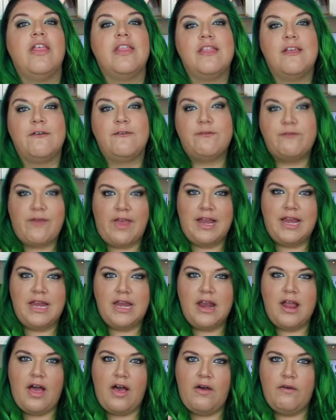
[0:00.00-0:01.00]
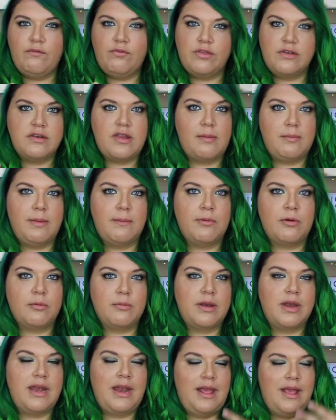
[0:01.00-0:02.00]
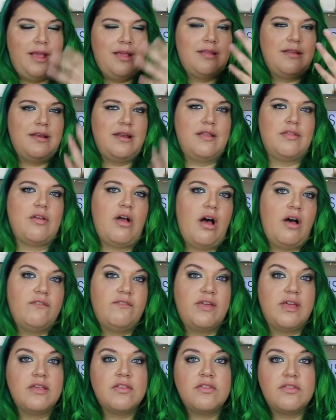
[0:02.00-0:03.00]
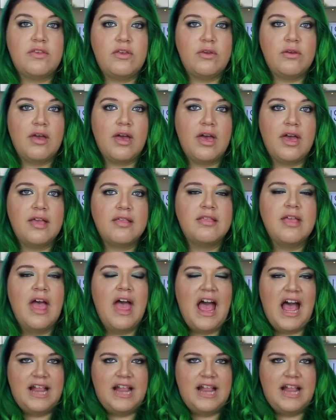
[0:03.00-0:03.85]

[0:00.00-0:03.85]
the fading of the demi-permanent isn't as obvious to you guys